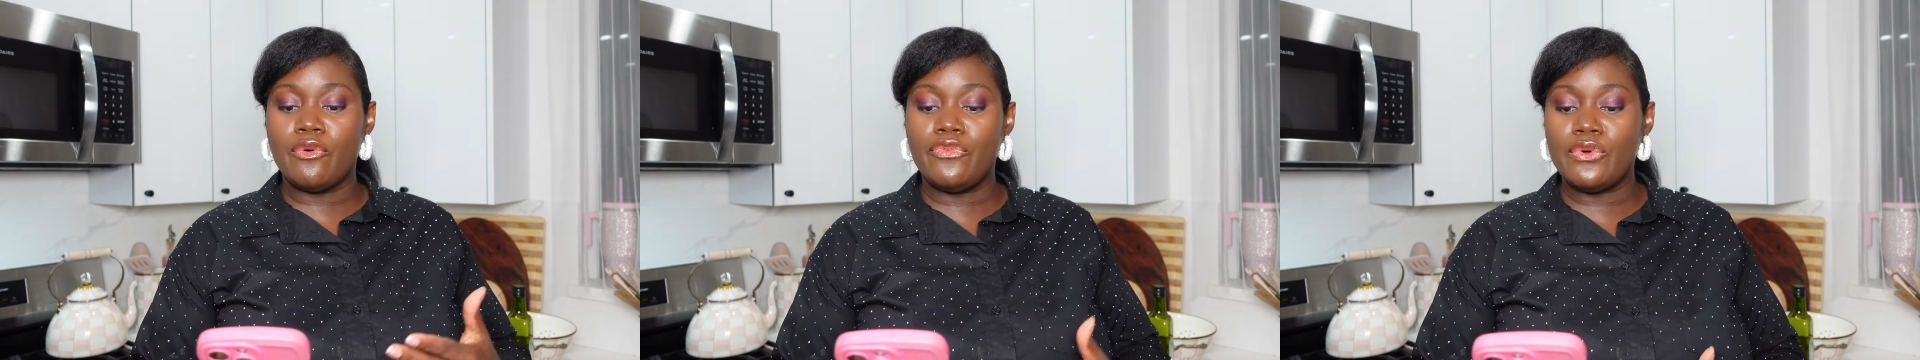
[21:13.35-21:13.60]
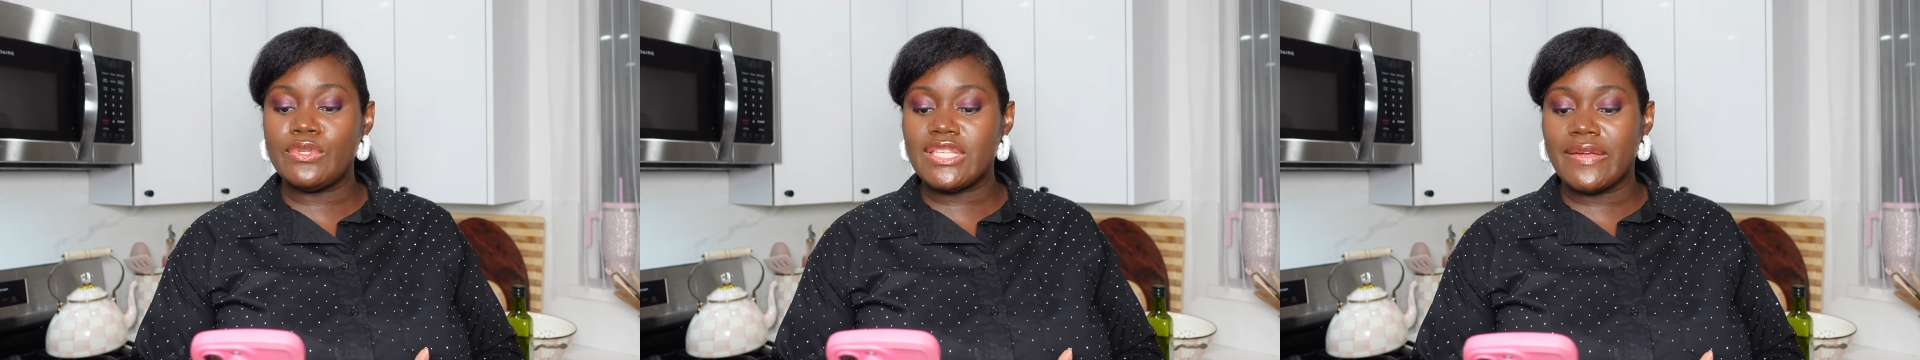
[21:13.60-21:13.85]

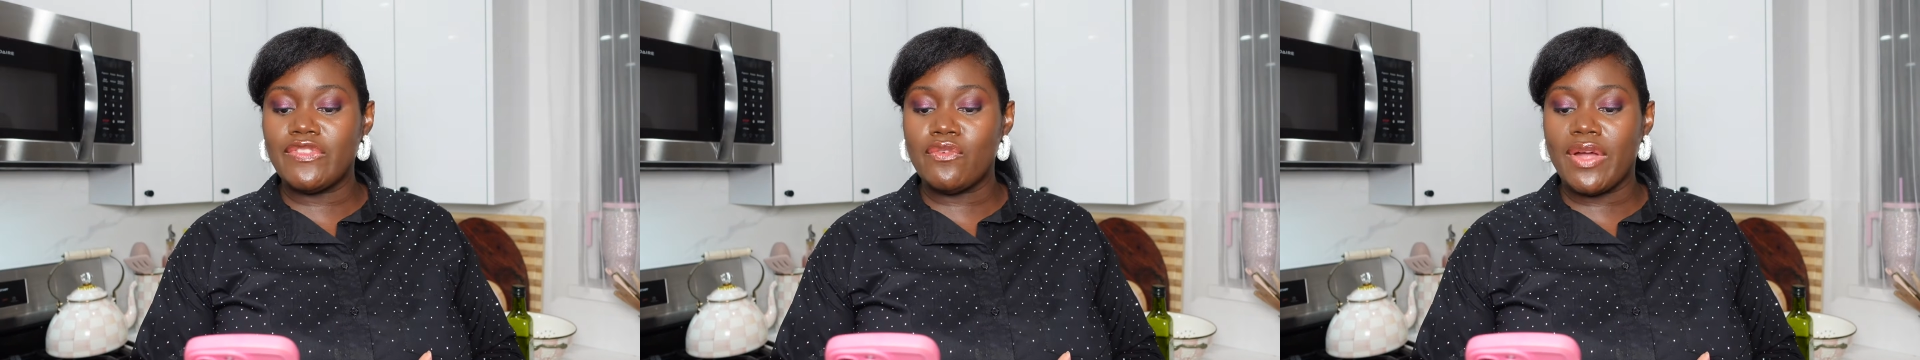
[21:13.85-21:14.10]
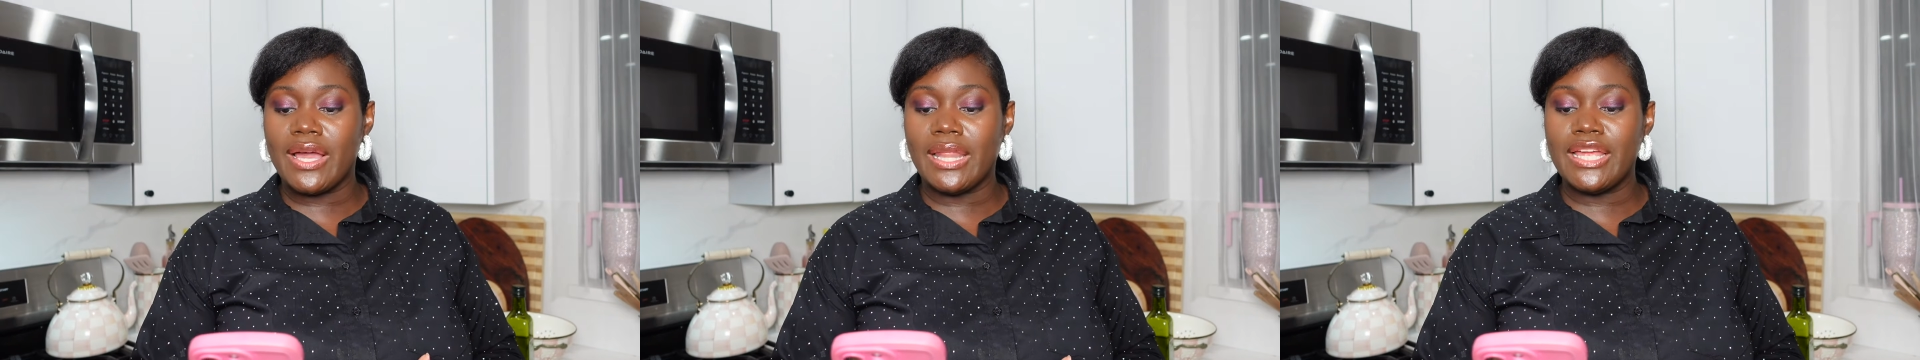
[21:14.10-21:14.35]
food safety
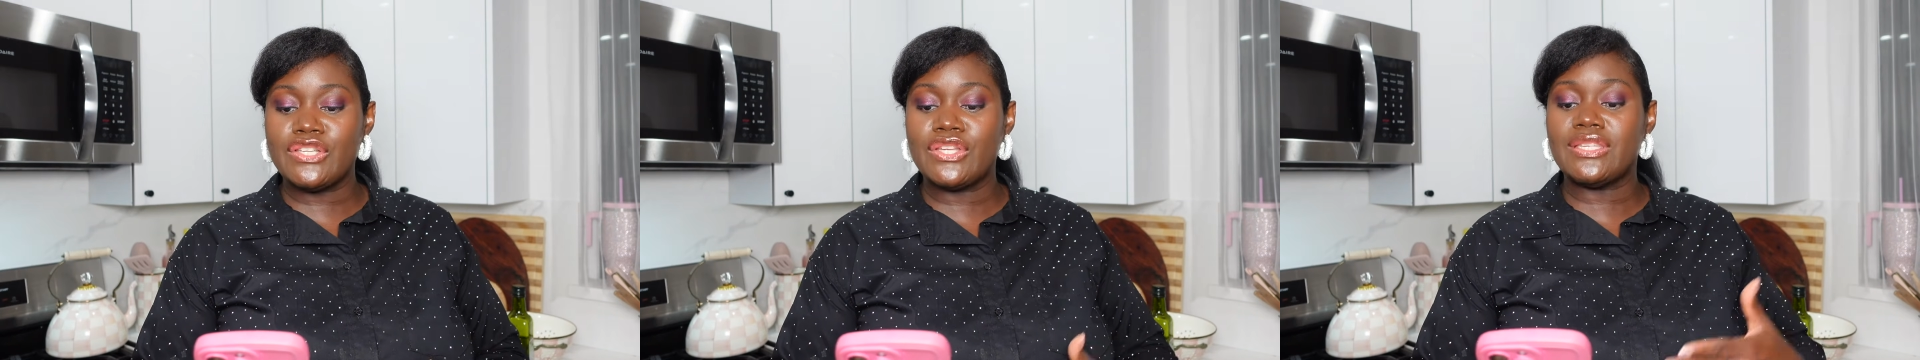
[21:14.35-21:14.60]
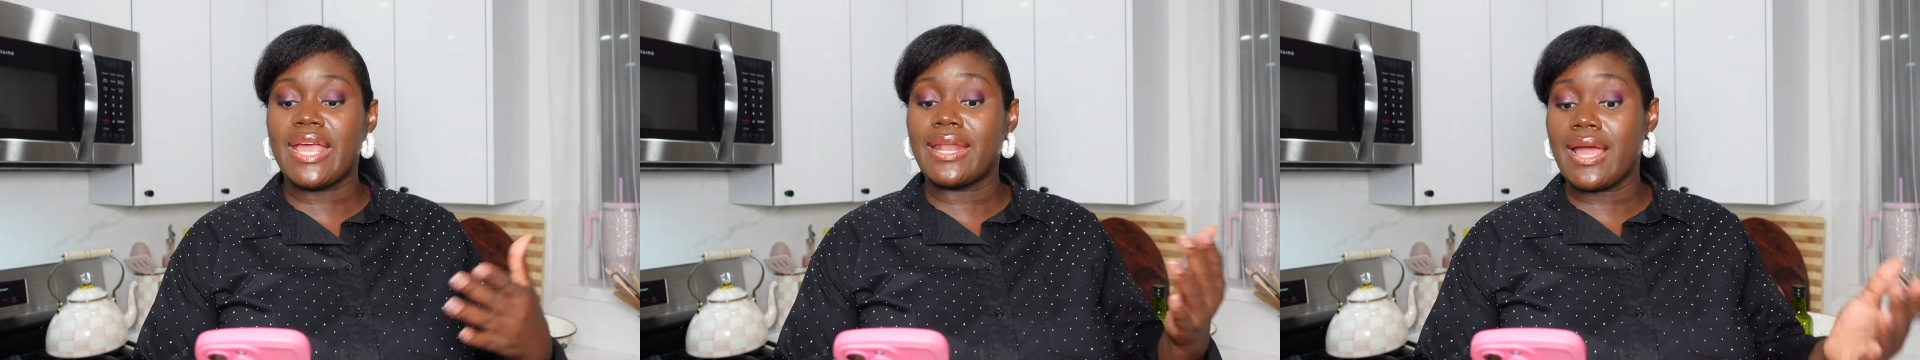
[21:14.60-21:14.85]

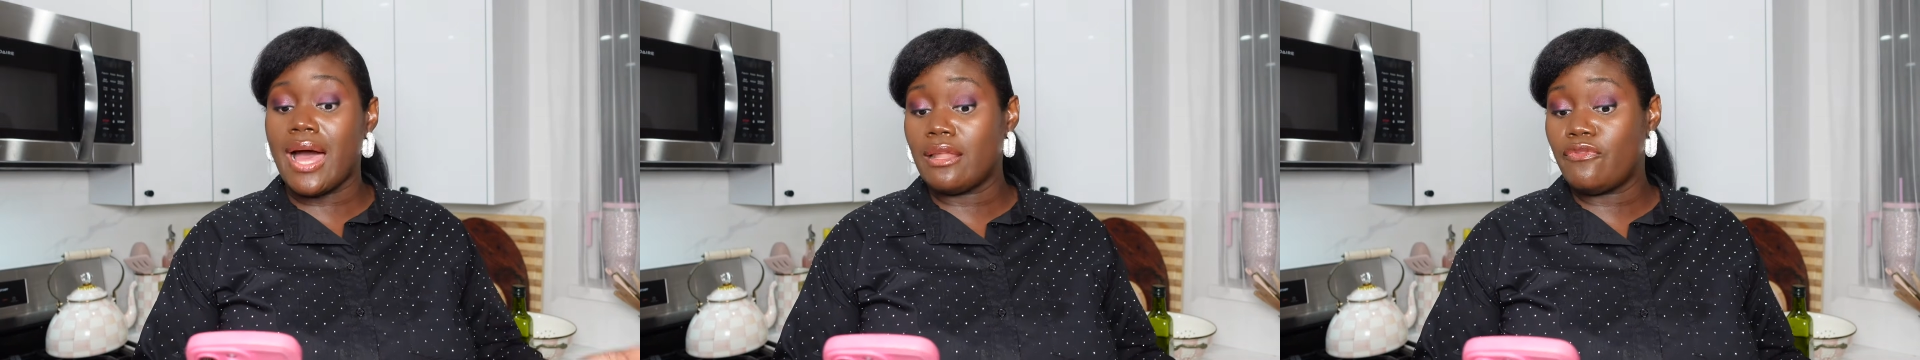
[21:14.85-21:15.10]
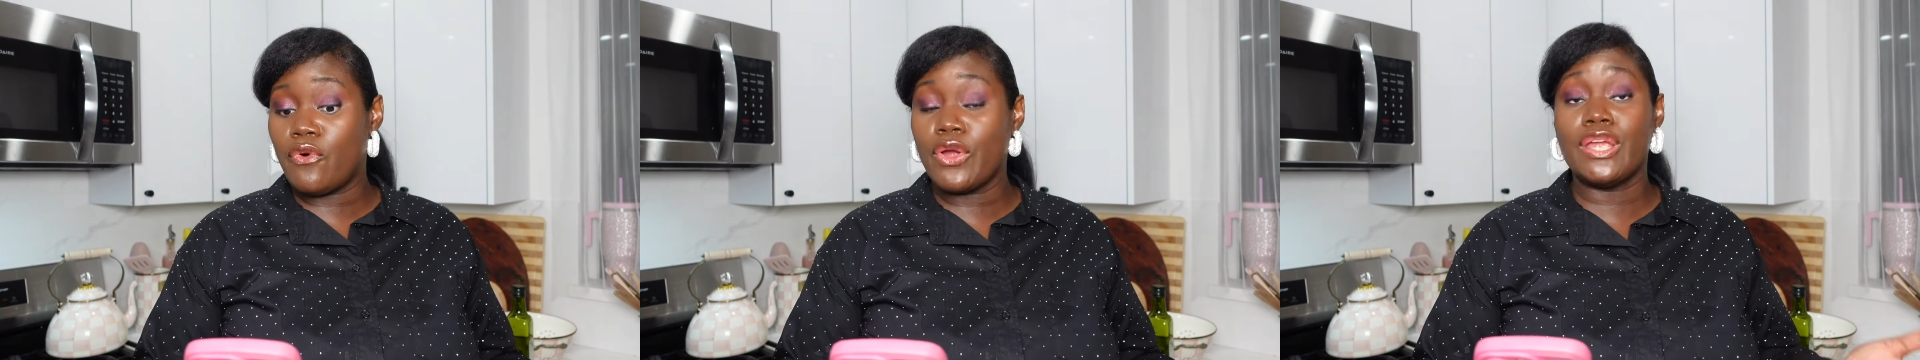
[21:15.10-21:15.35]
regulations and
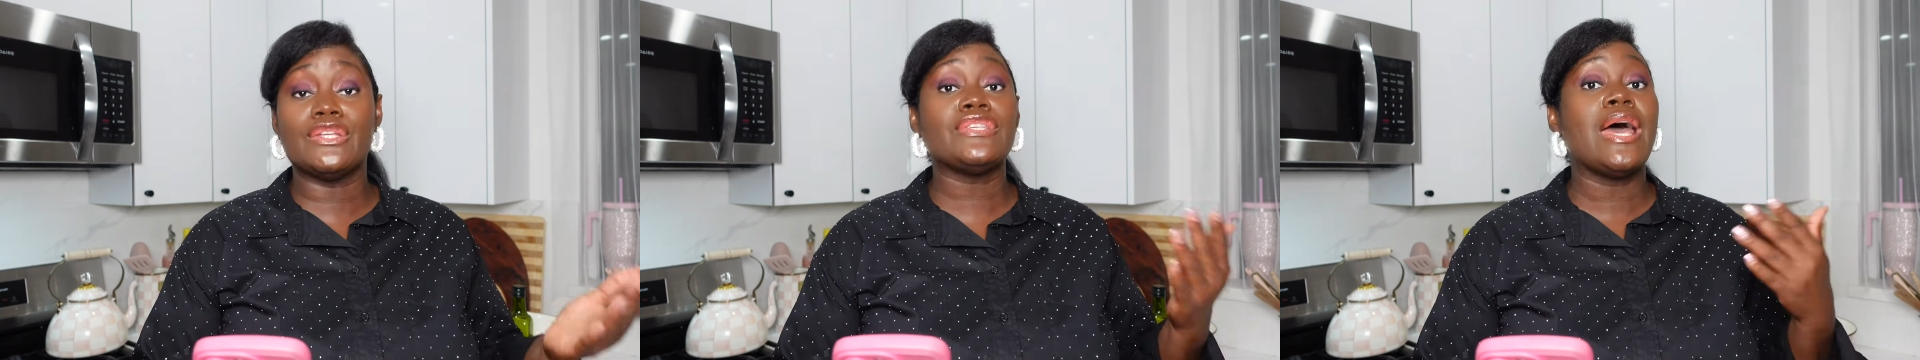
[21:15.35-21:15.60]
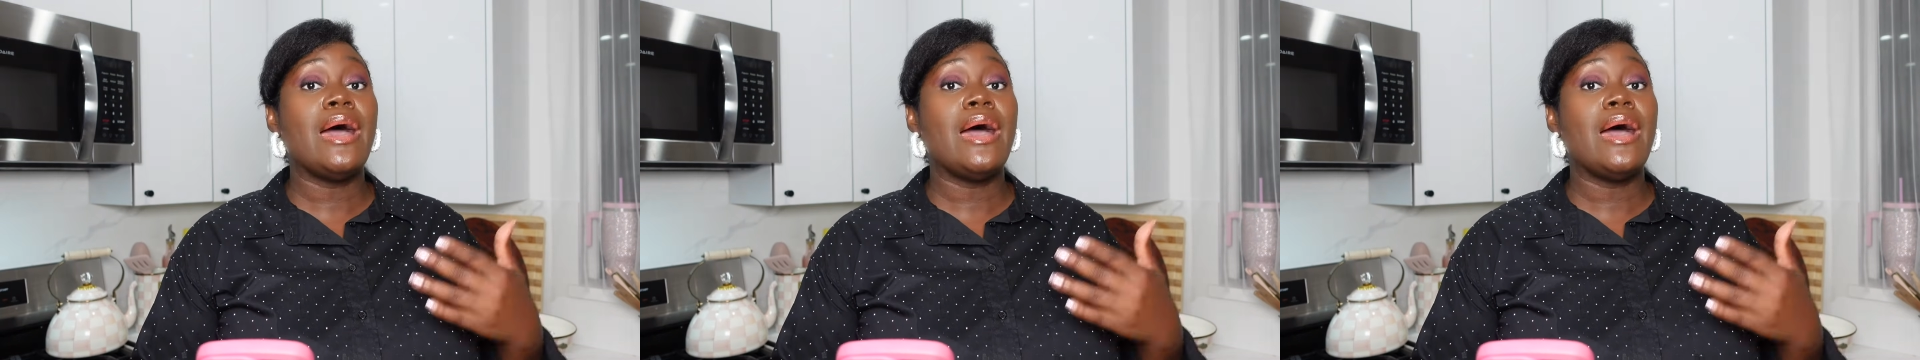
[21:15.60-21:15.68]
California's